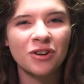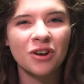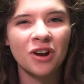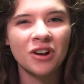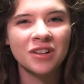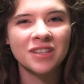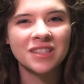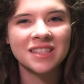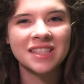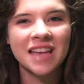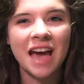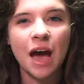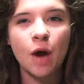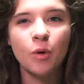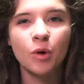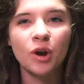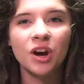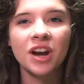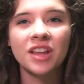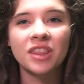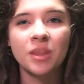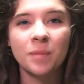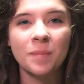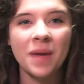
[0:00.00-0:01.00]
gone
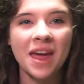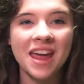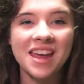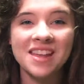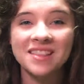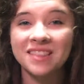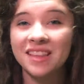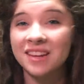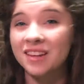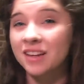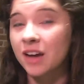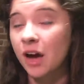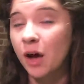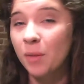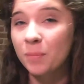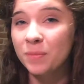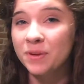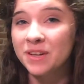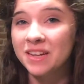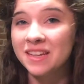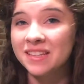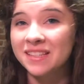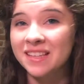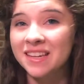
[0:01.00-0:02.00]
sour and the pain that
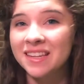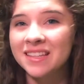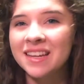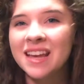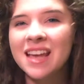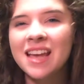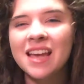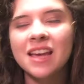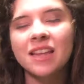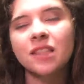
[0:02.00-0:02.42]
accompanies it,